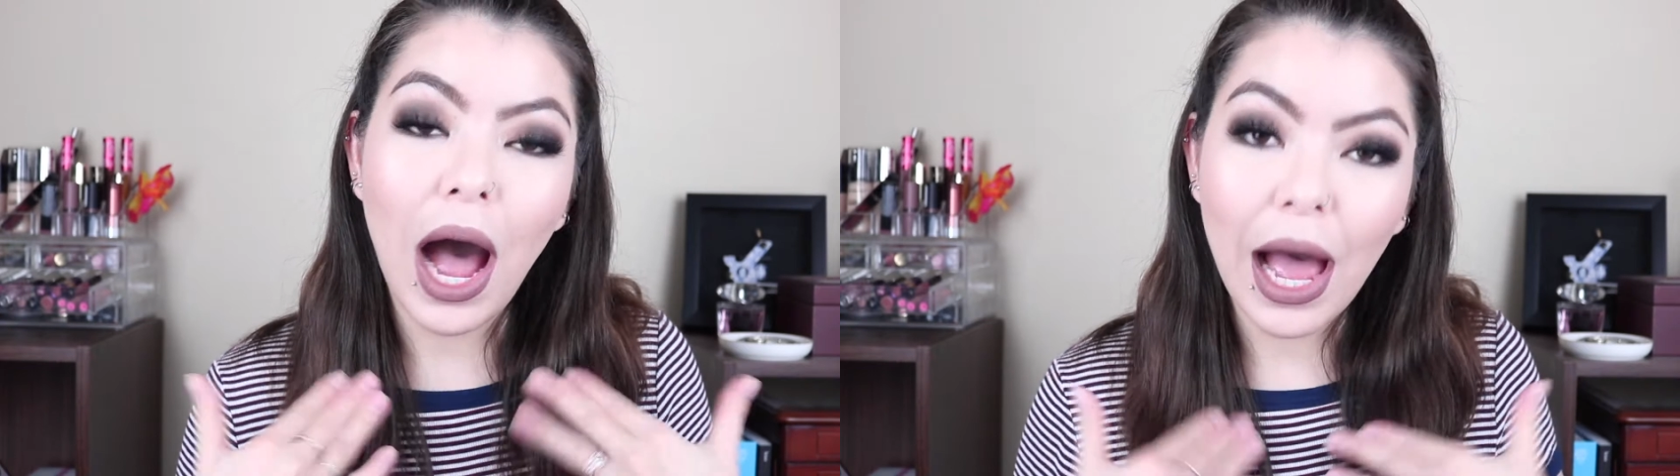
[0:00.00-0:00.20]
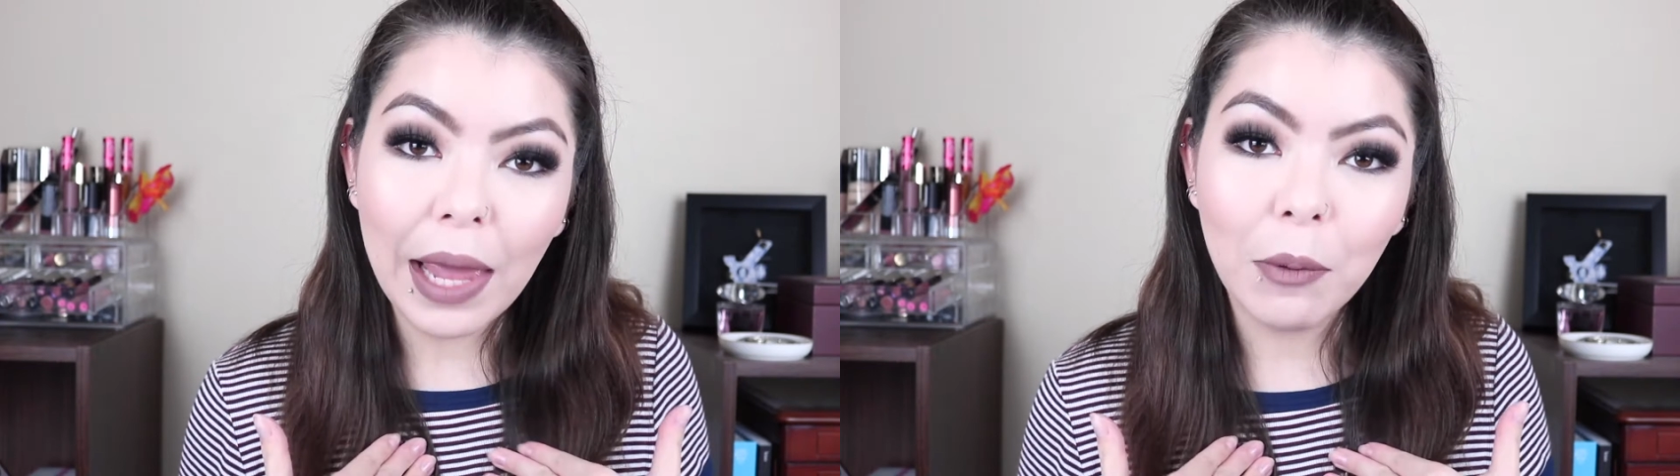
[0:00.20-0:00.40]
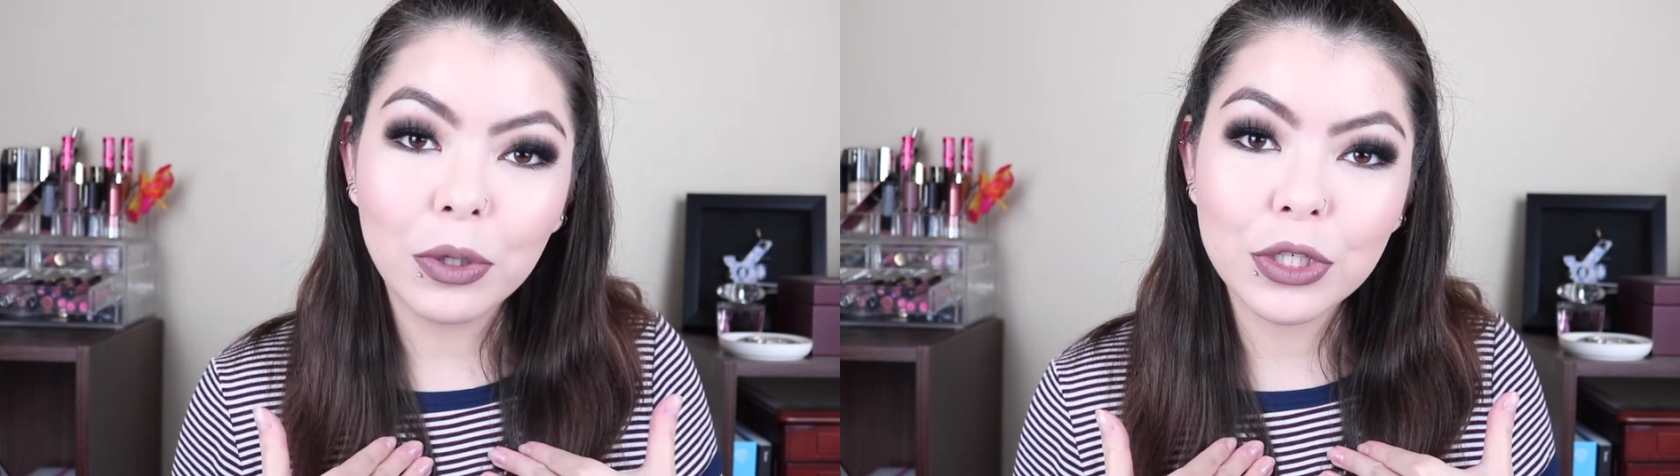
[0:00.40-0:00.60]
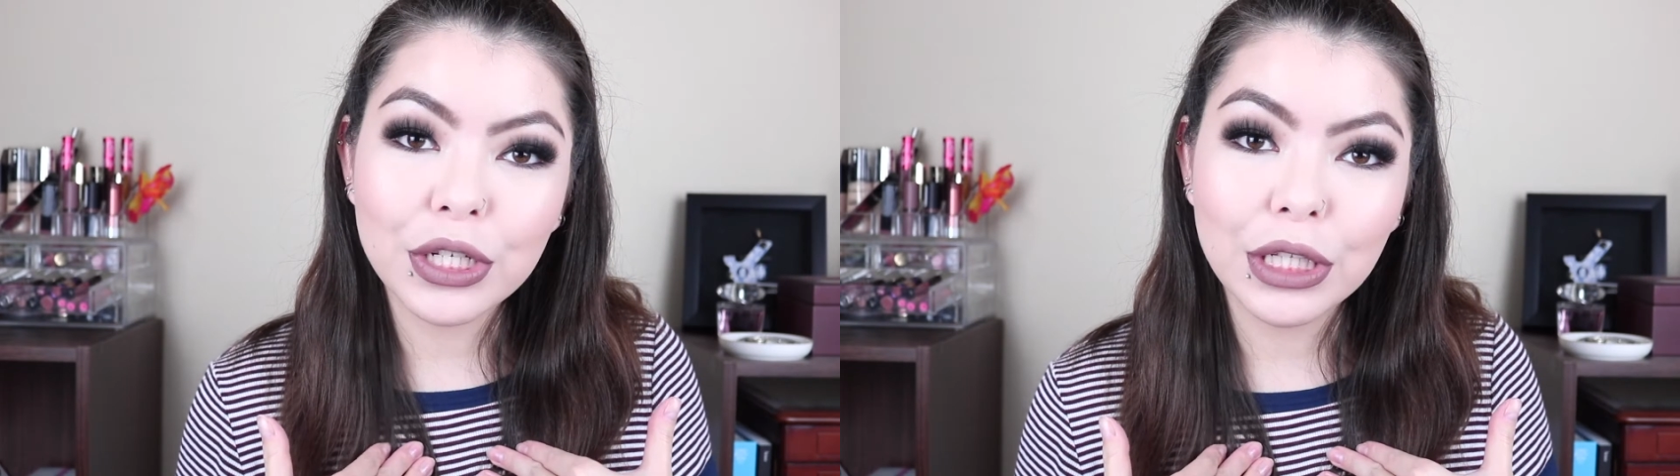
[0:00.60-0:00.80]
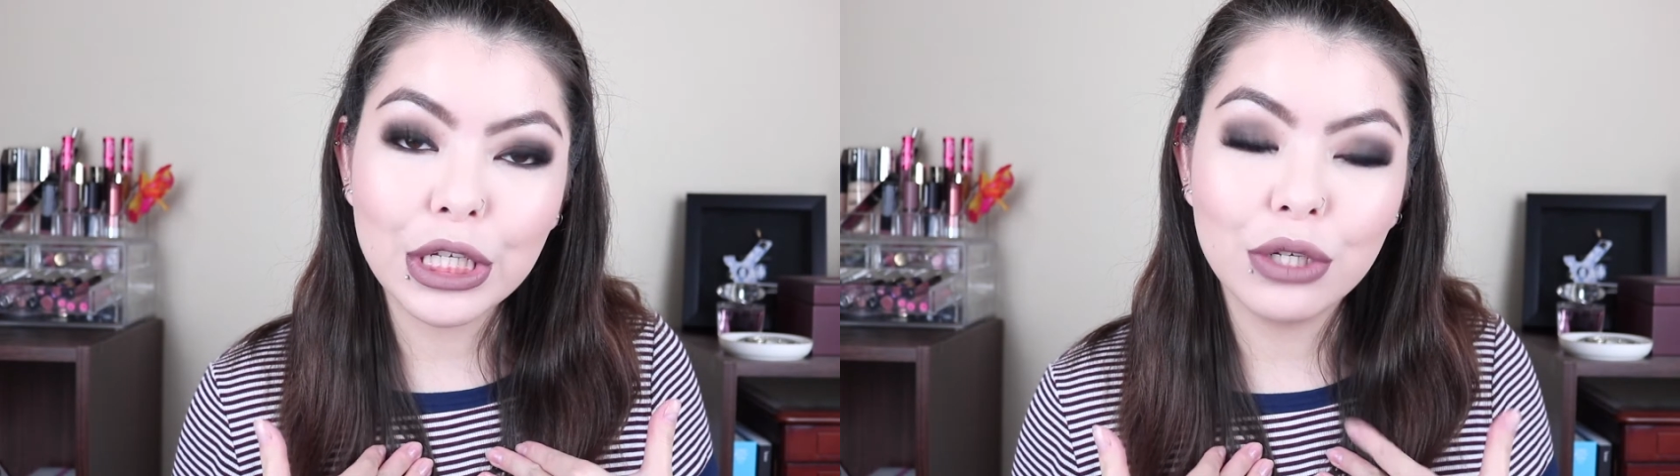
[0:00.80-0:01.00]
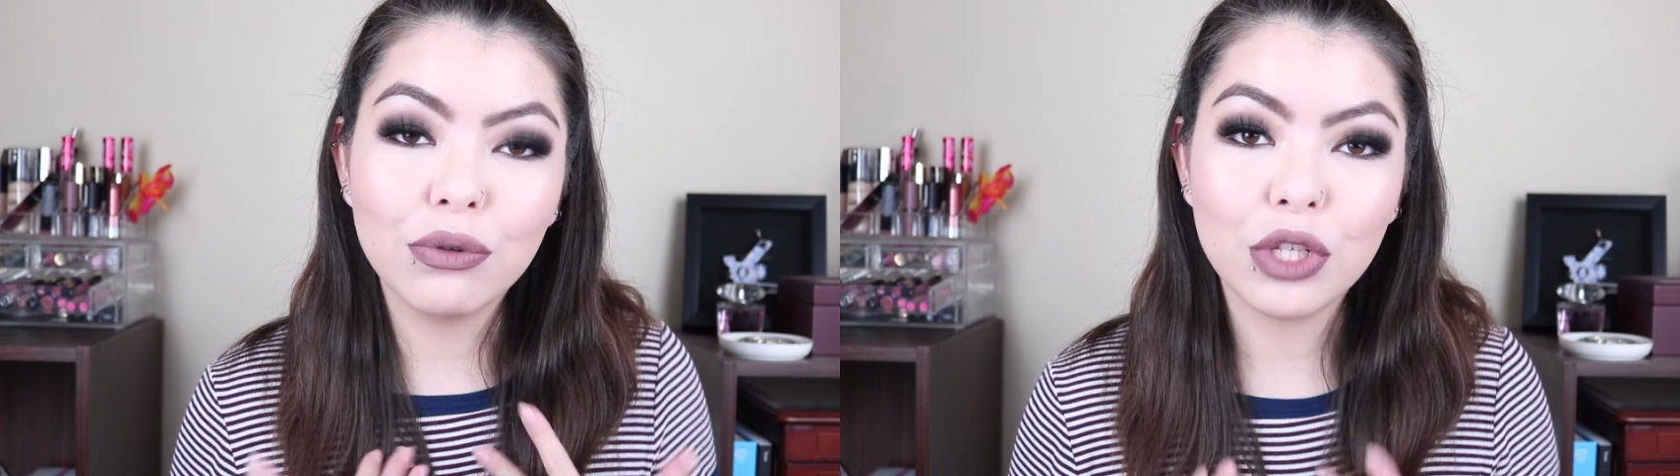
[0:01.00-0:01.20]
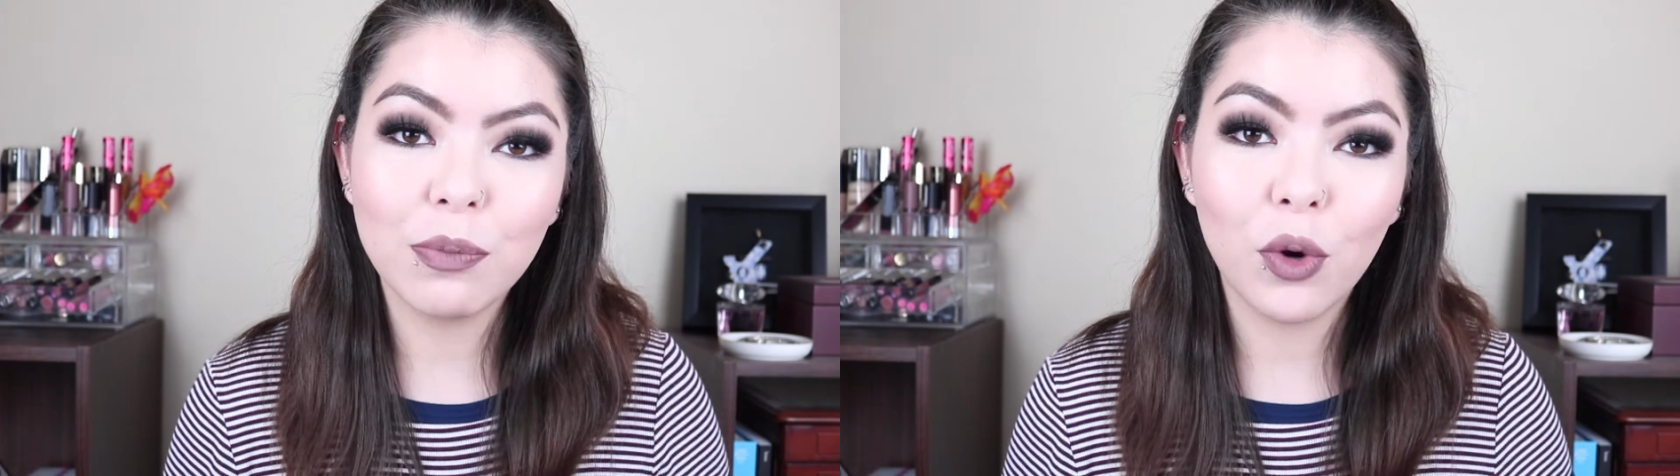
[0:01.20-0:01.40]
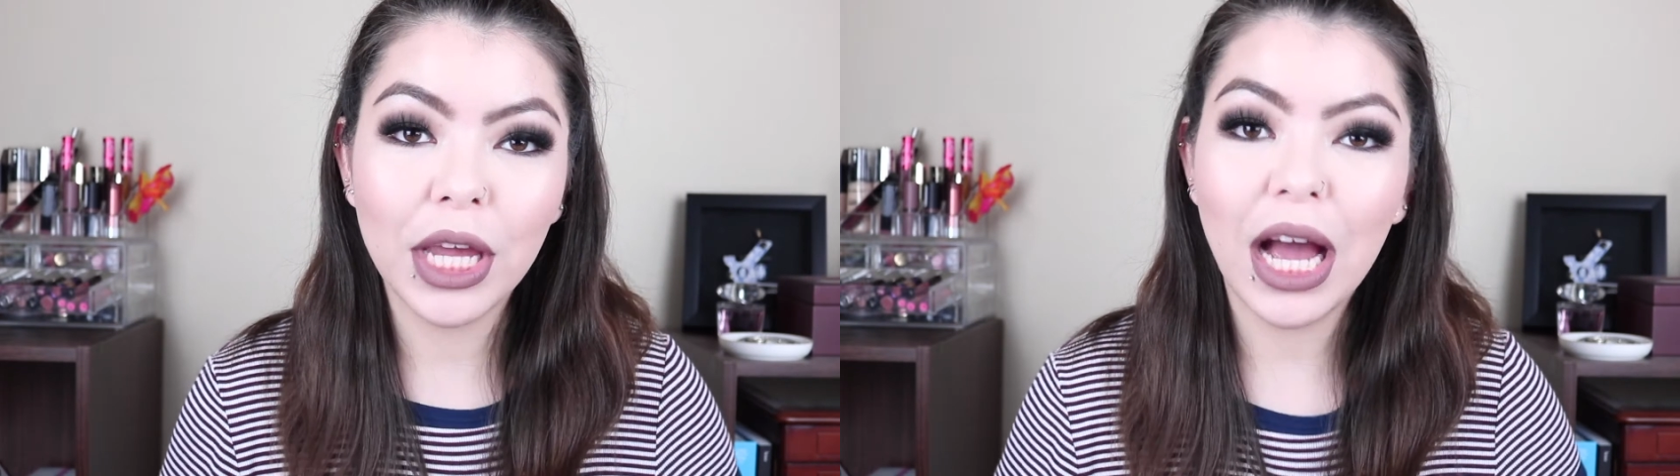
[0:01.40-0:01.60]
I personally do
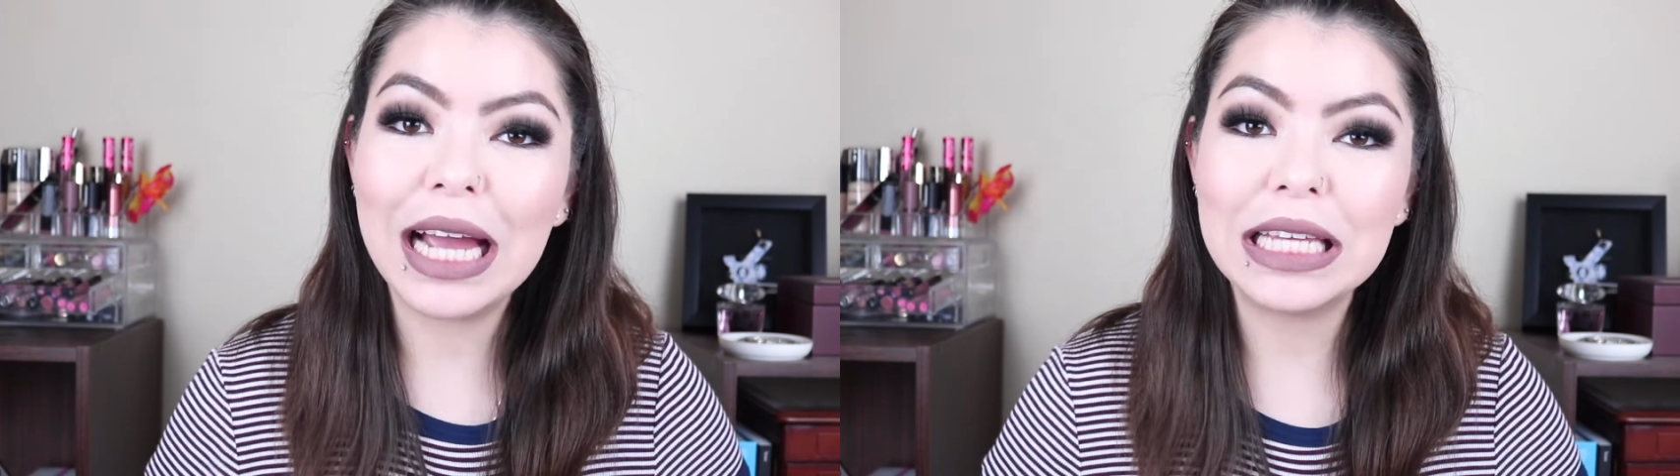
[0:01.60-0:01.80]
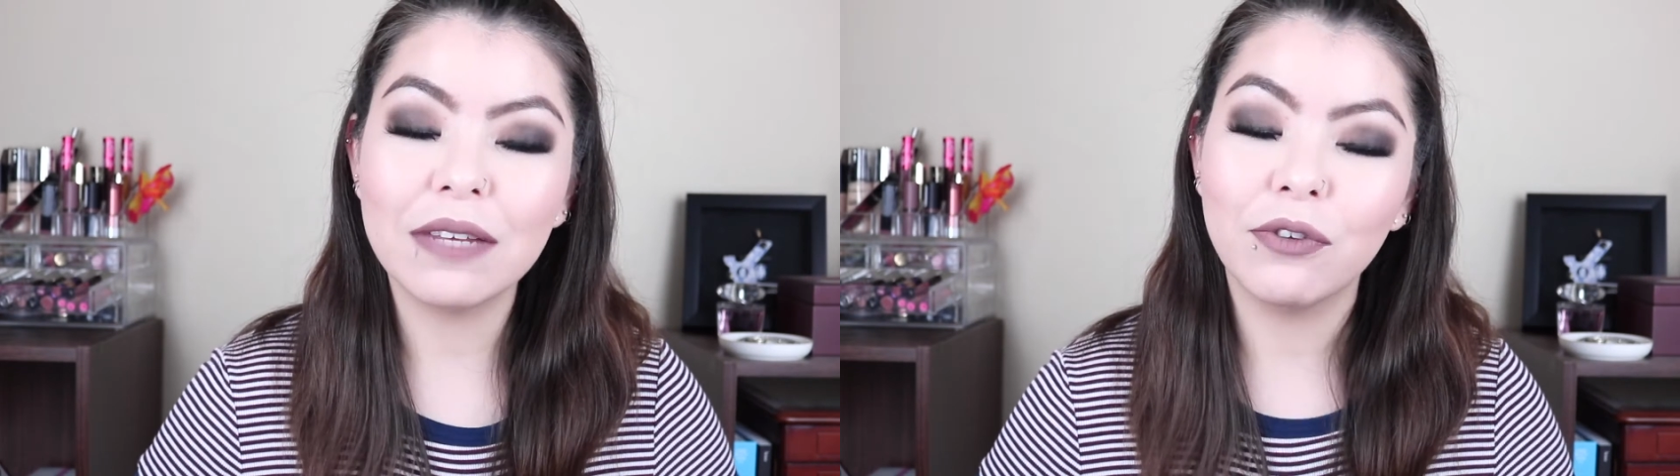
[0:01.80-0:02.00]
smoky eyes.